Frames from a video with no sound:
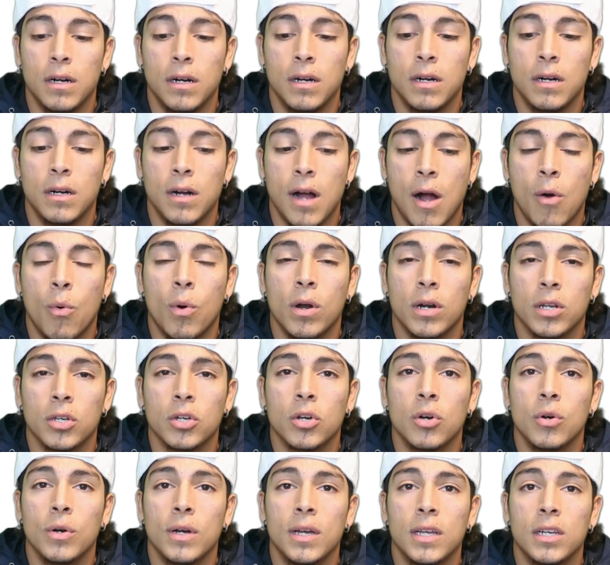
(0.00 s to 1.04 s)
uh, I want to
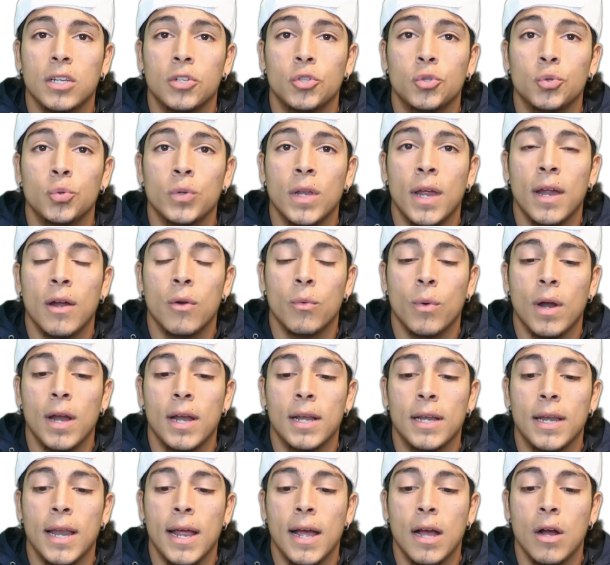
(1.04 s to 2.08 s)
go ahead and do that
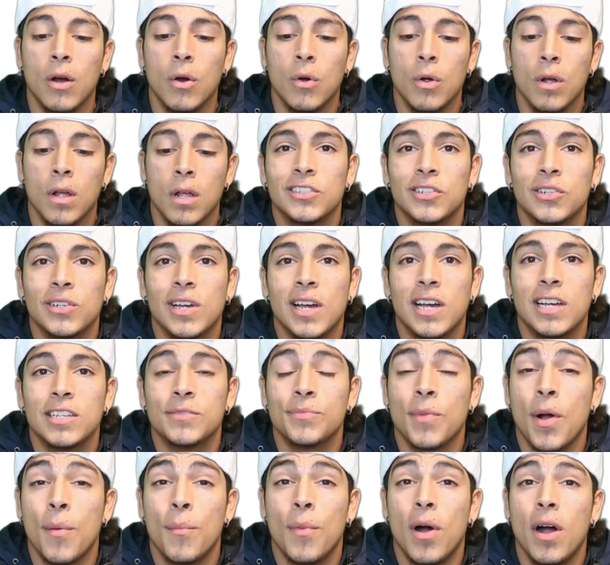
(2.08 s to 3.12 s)
right now. You know,
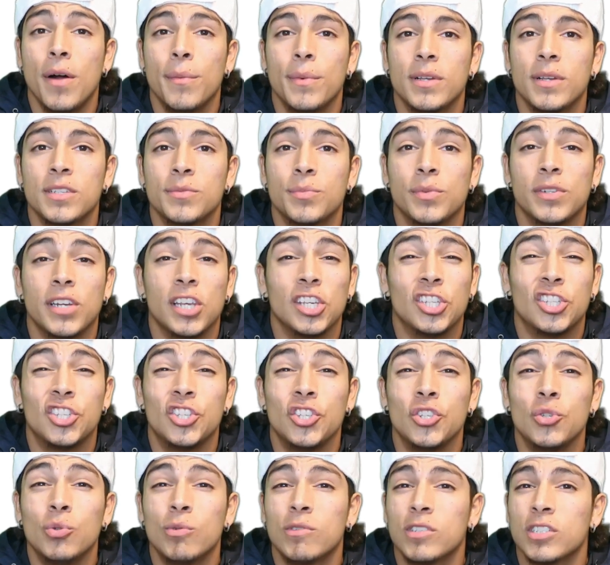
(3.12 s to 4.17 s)
guys, my mom has been a
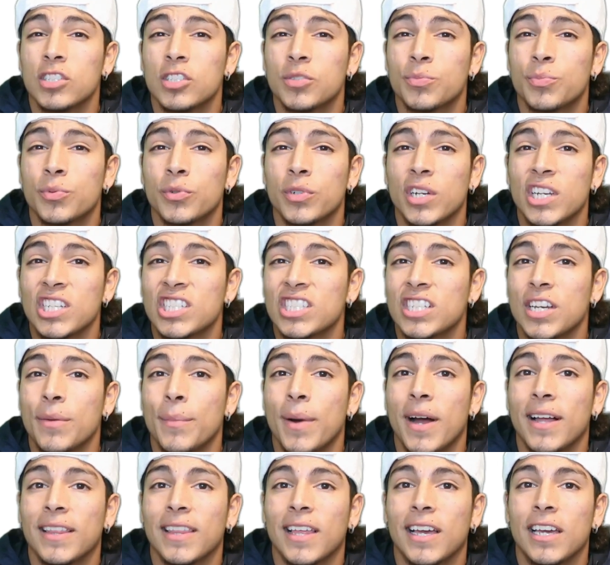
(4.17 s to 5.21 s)
huge inspiration in
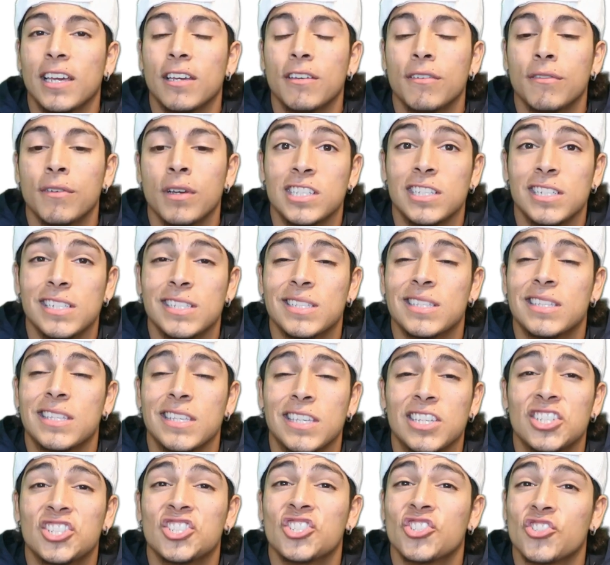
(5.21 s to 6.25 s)
my life. She is
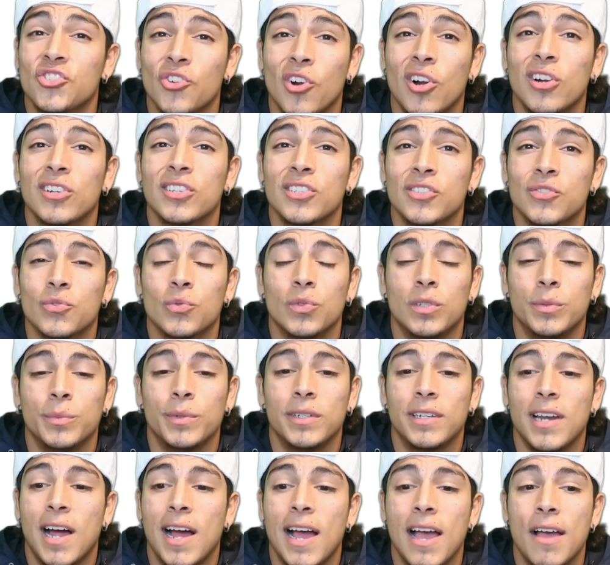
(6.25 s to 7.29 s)
the strongest
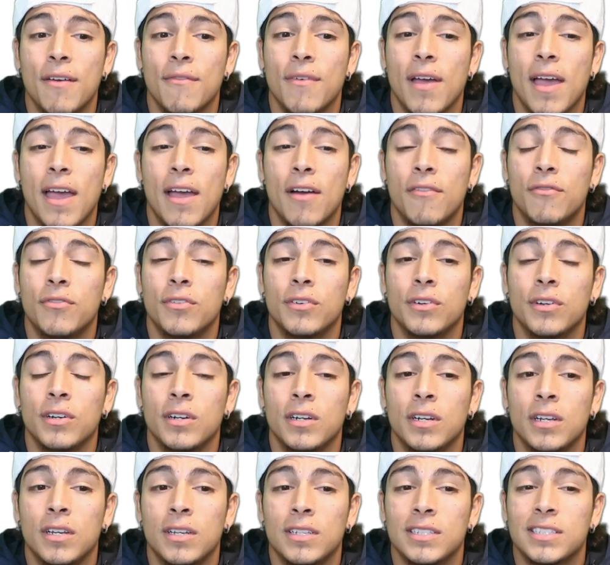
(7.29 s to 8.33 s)
woman I have ever
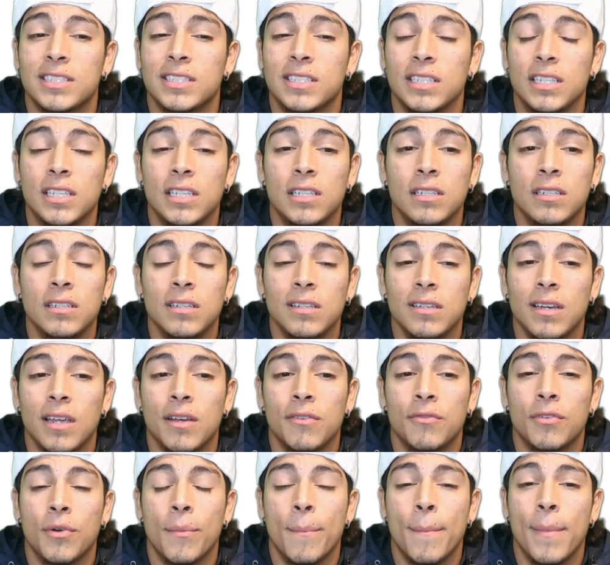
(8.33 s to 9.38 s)
seen,
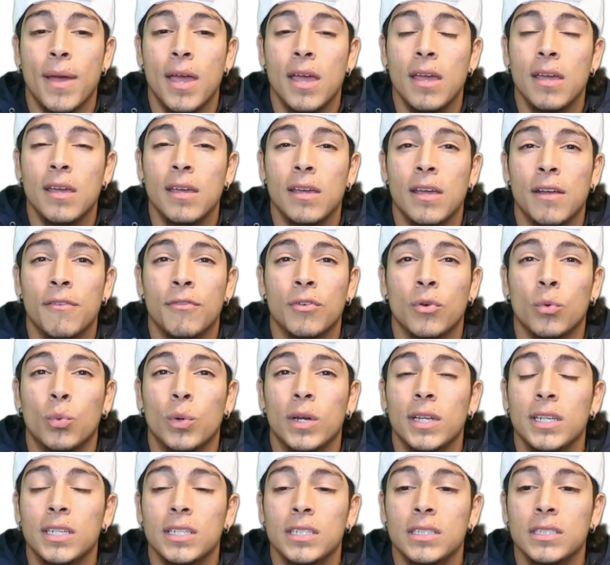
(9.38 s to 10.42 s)
ever met, ever
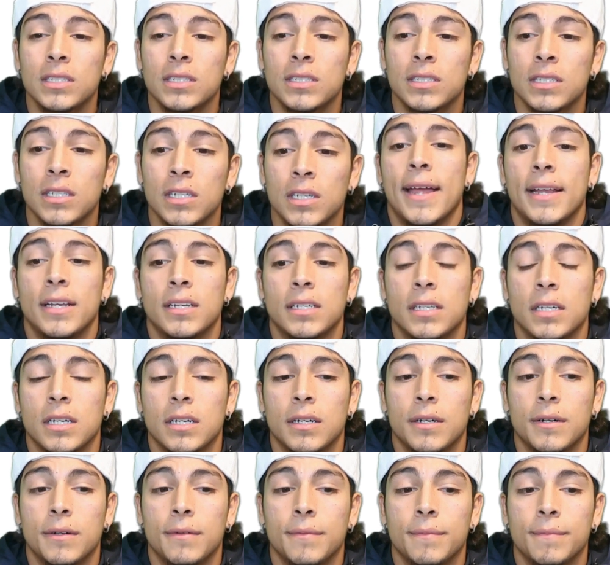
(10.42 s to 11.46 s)
witnessed. And,
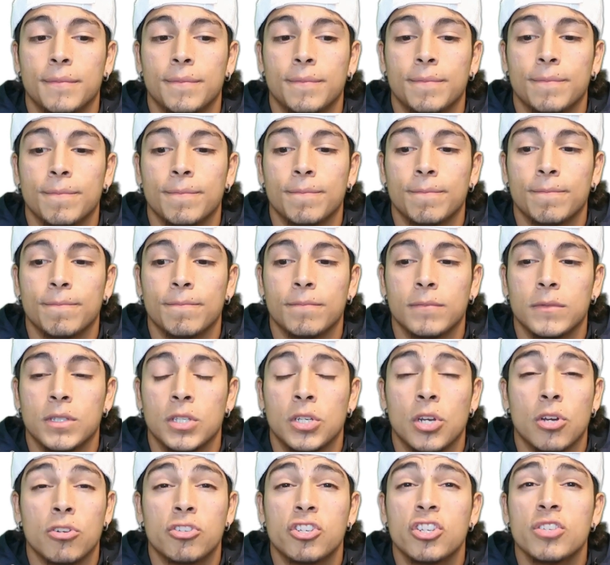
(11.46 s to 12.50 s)
um,
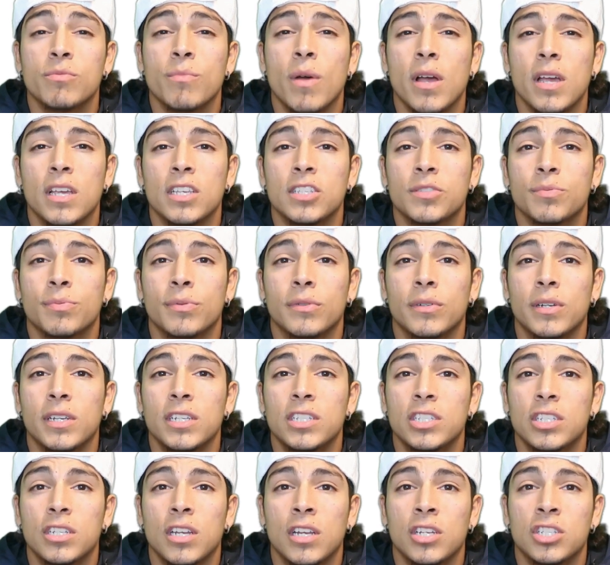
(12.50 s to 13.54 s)
you know, she's my
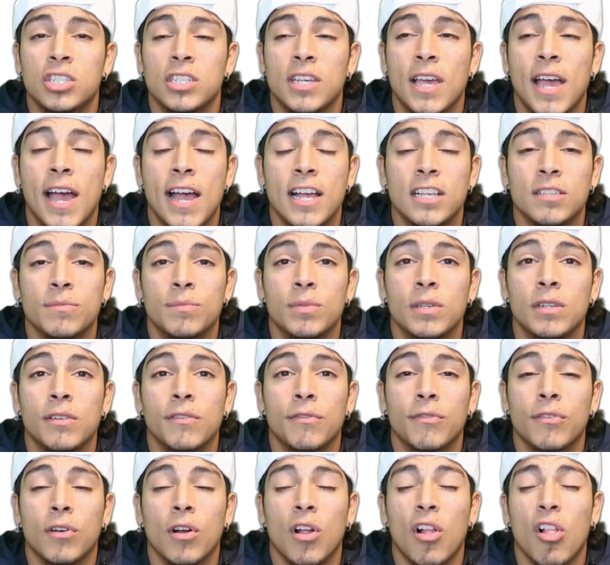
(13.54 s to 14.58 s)
inspiration and she has been
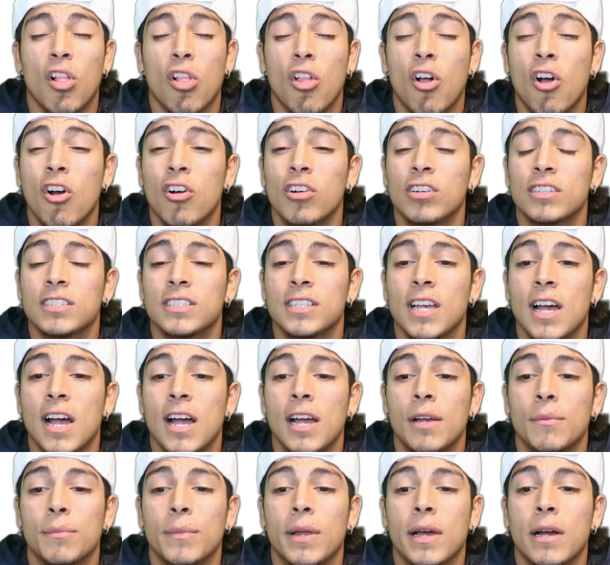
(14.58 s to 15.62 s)
for a long
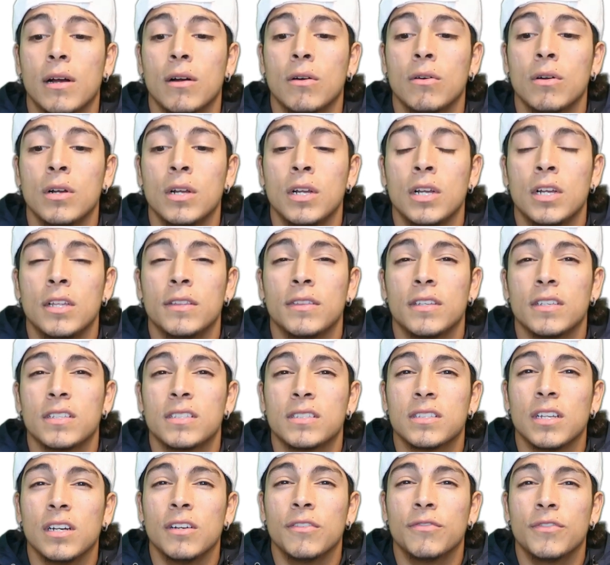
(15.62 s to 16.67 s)
time now. The
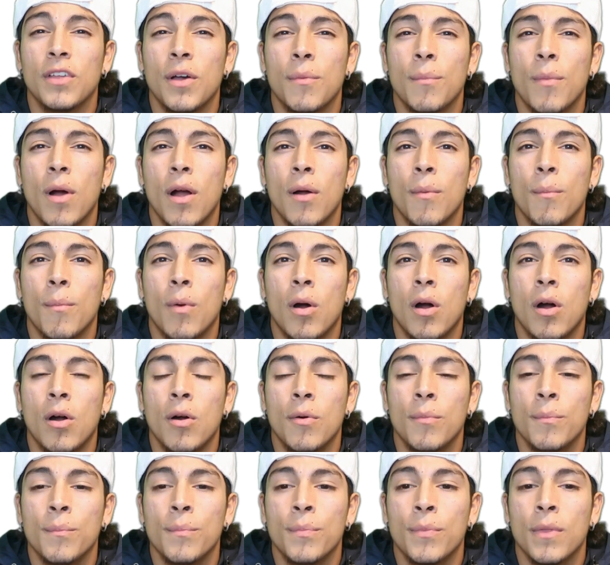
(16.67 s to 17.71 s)
stuff that my
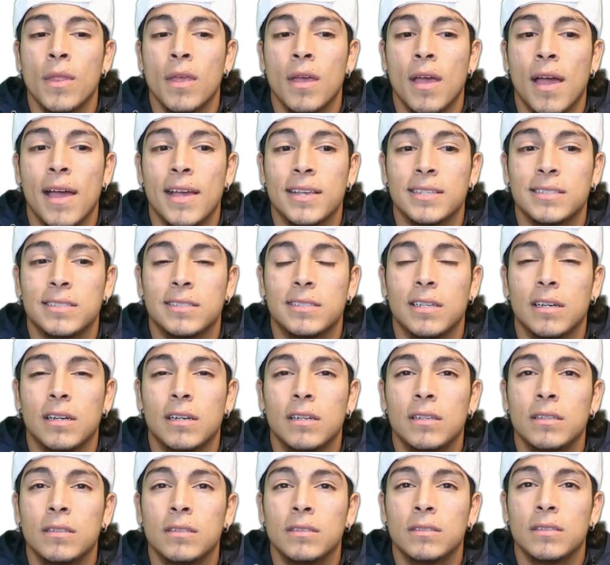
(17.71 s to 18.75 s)
mom has
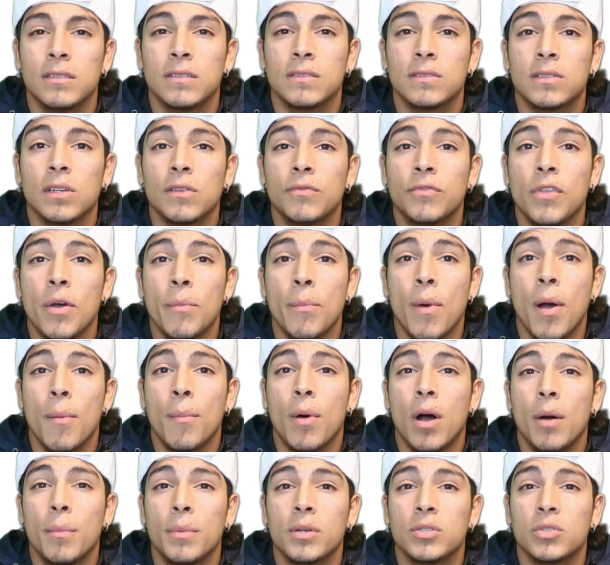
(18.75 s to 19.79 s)
done, the stuff that my
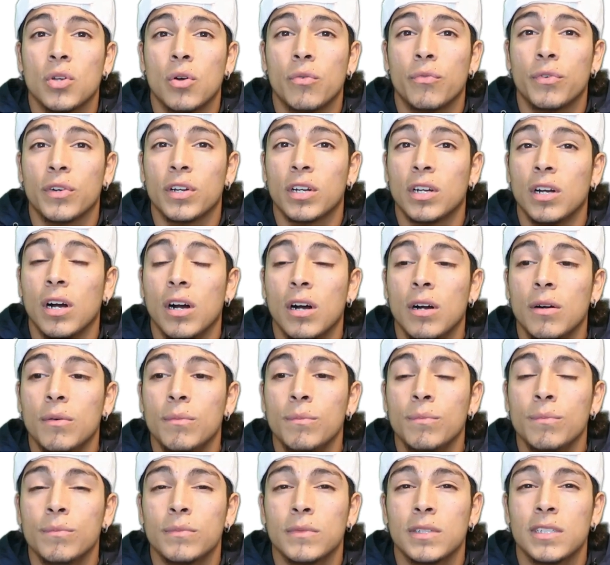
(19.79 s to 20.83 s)
mom has
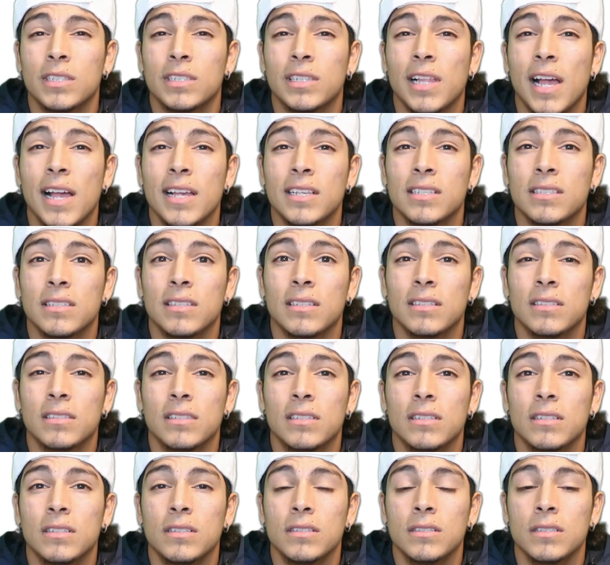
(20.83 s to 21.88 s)
overcome these last six
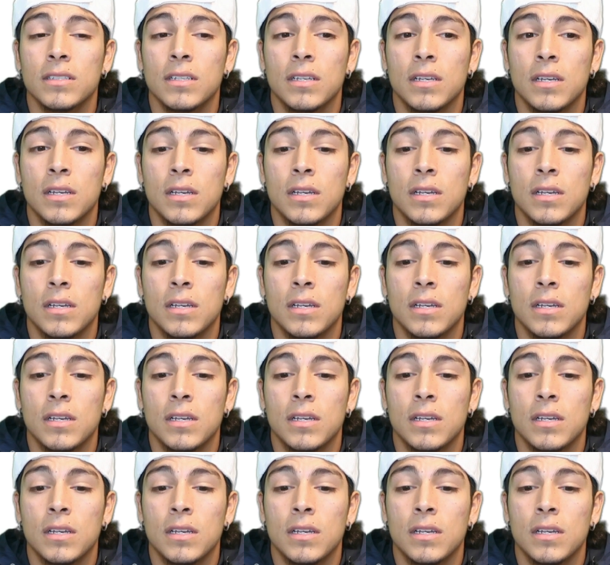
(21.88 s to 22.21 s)
years,